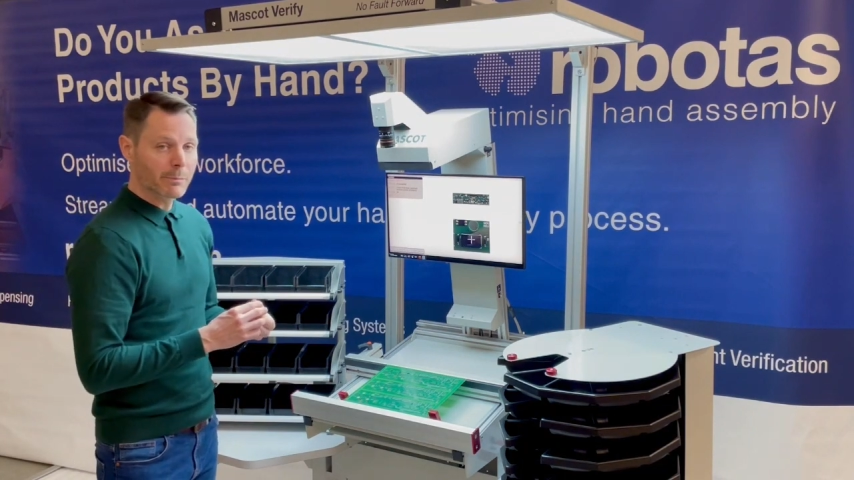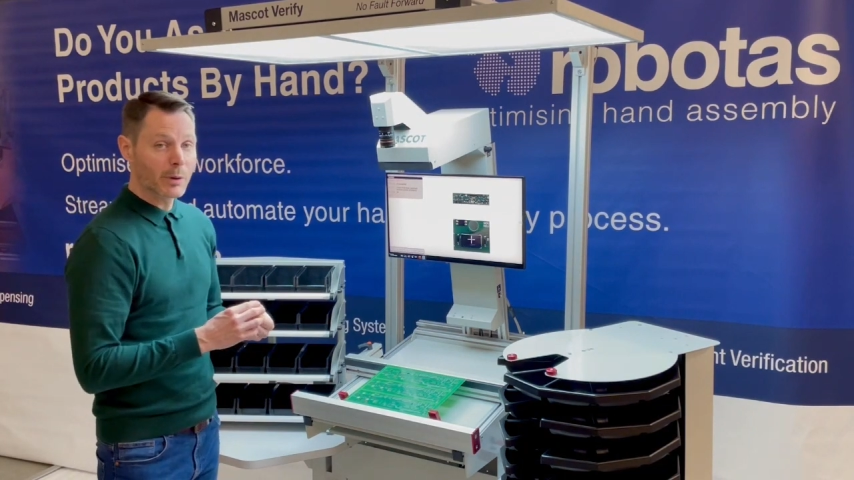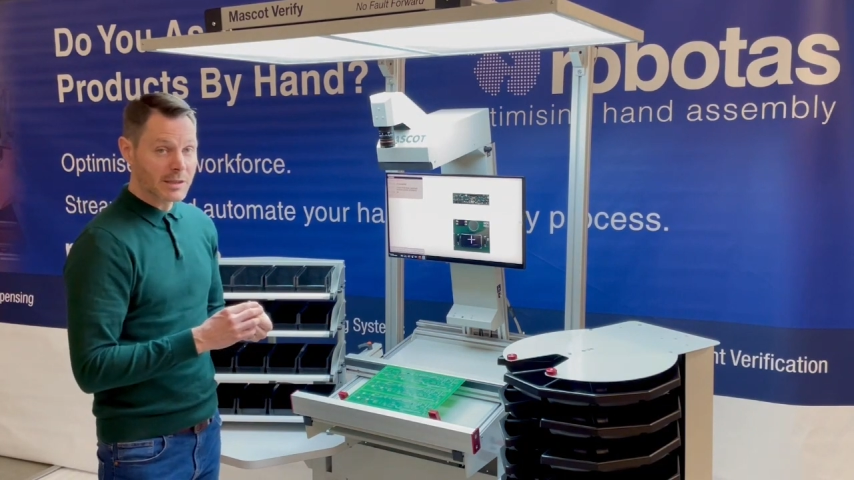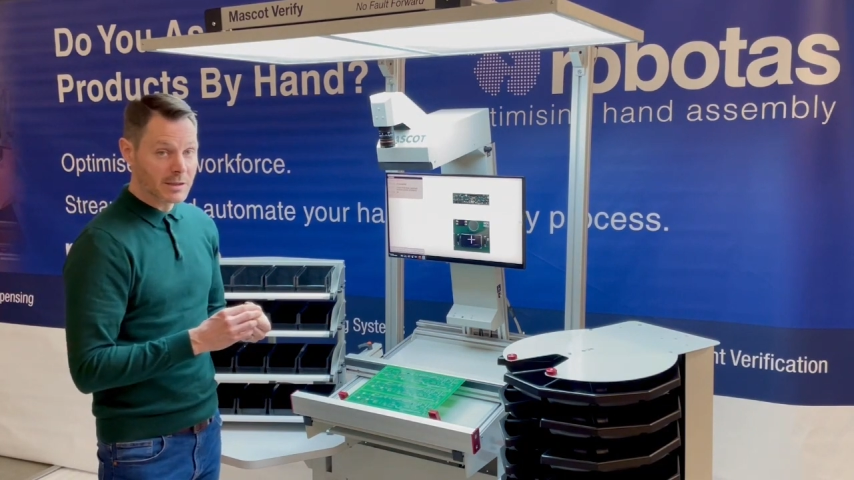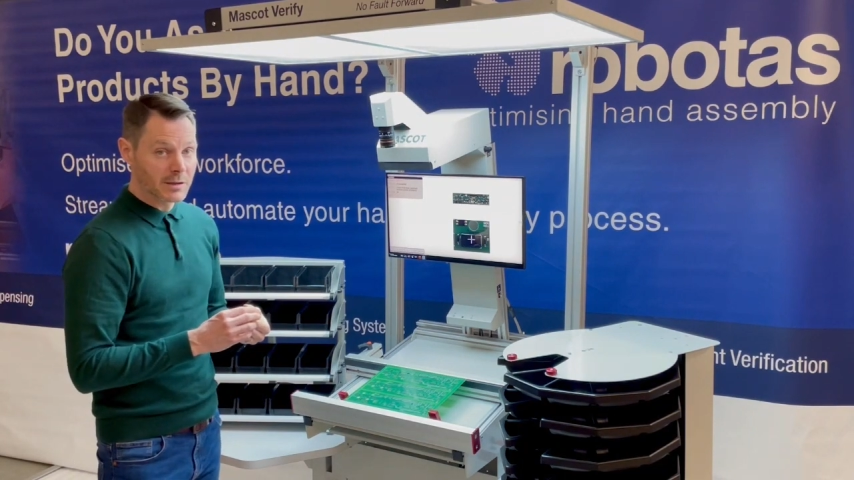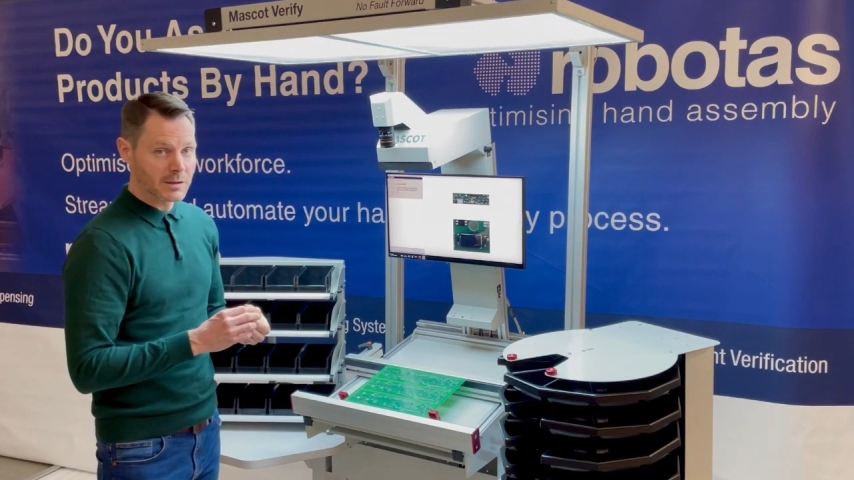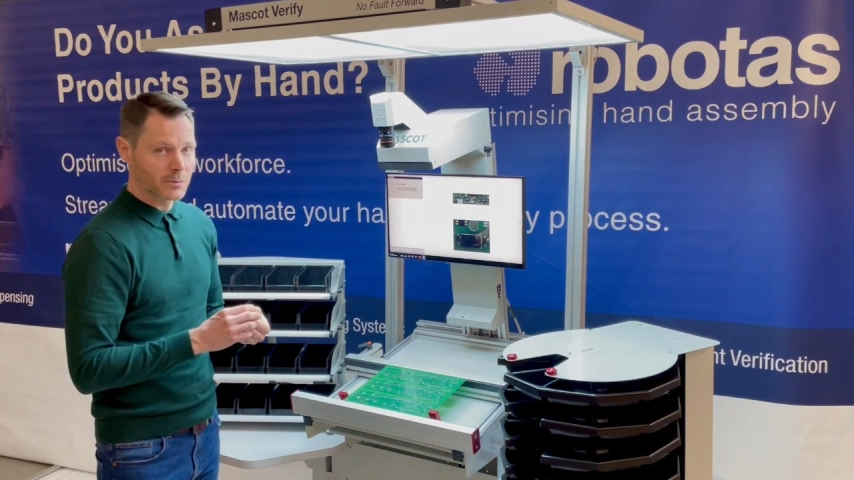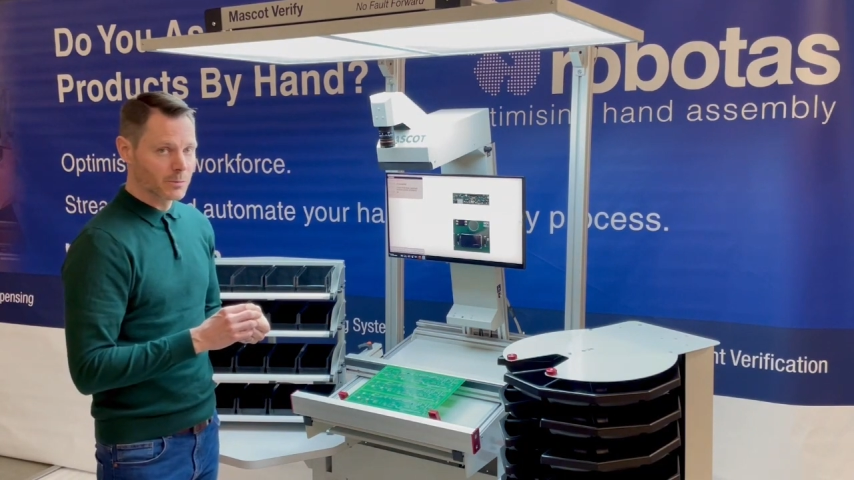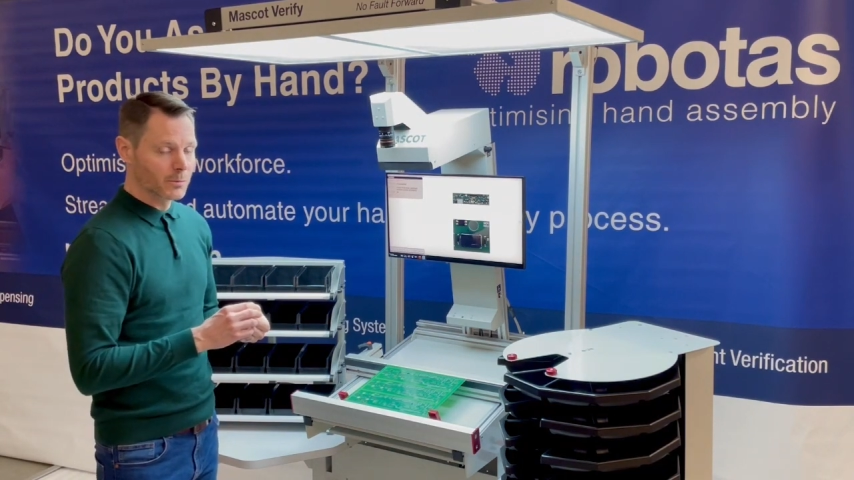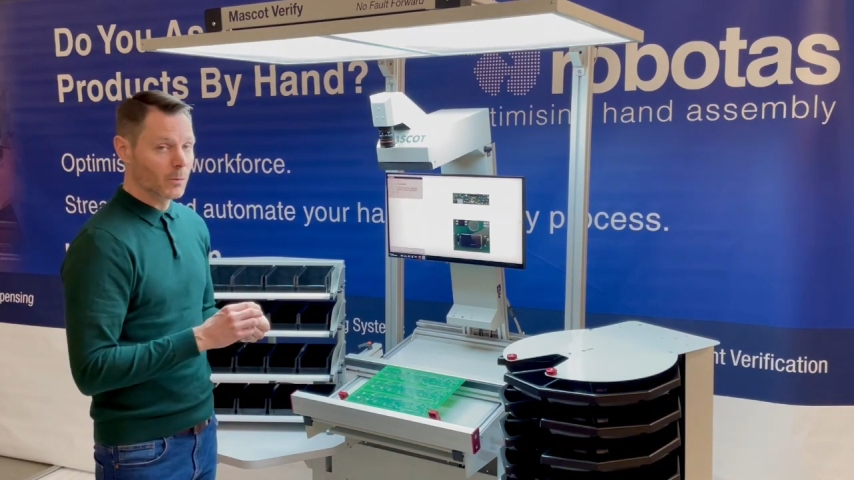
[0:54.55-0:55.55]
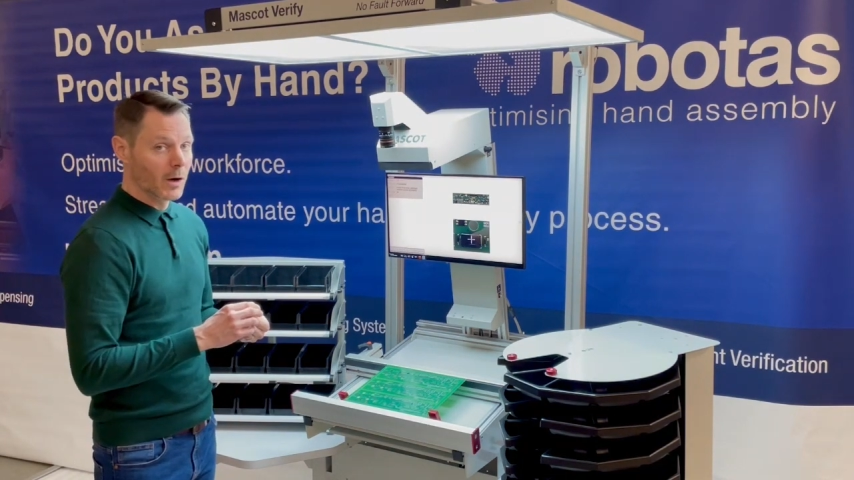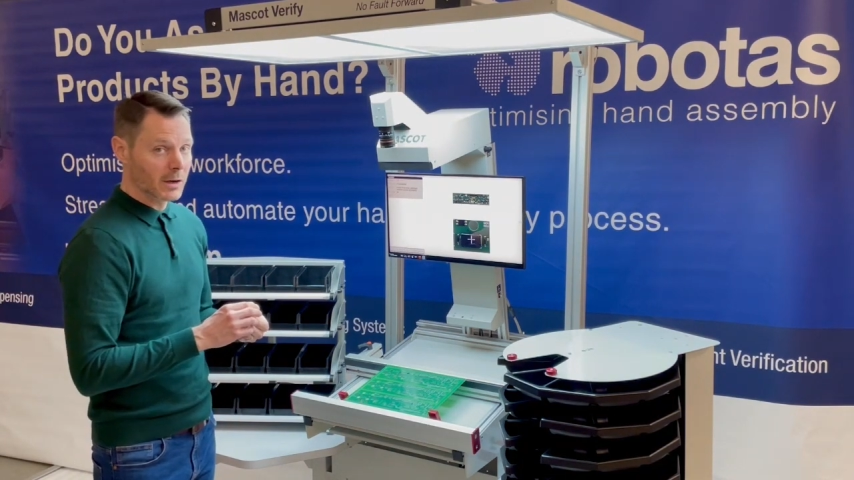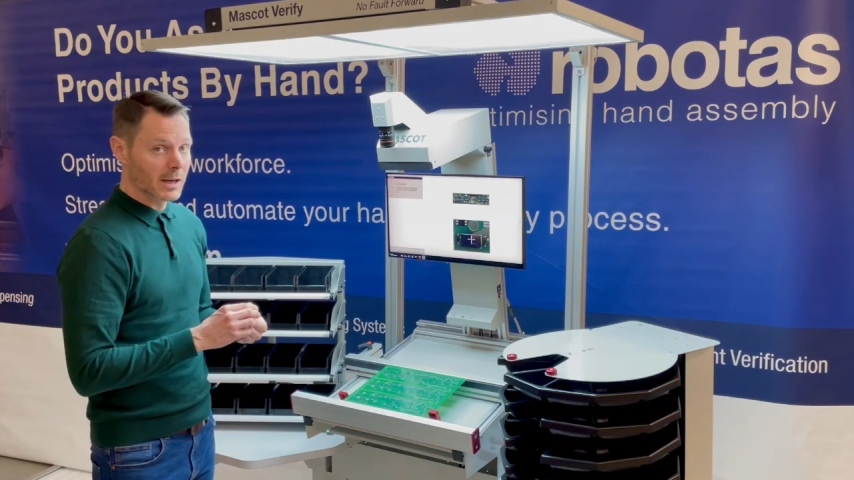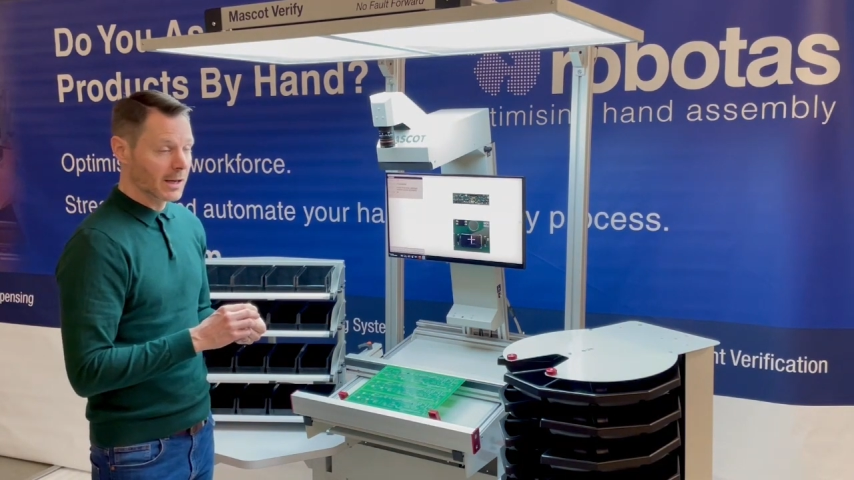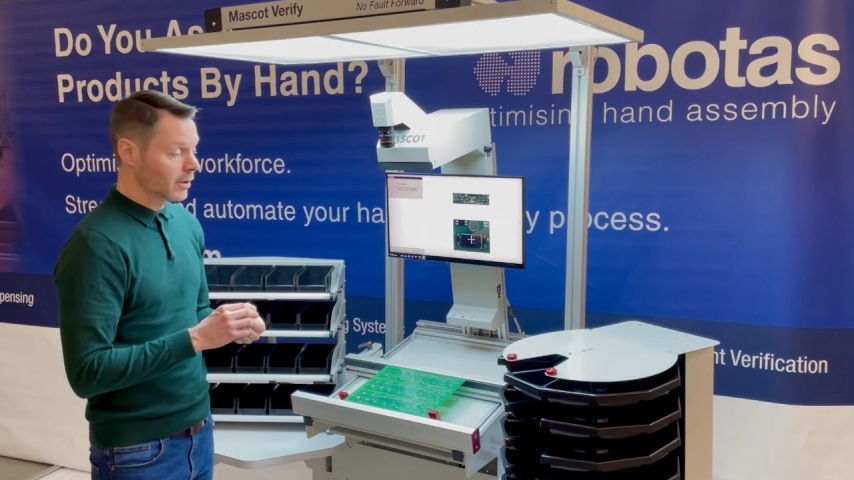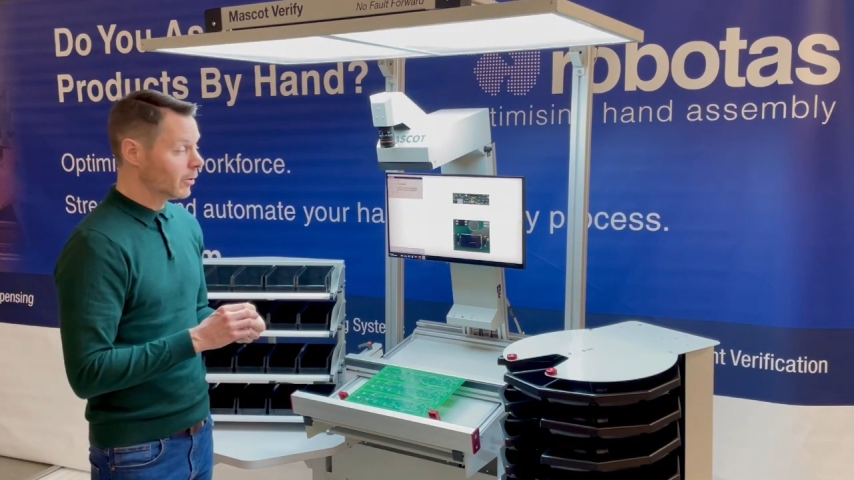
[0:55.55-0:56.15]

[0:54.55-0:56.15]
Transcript: presence working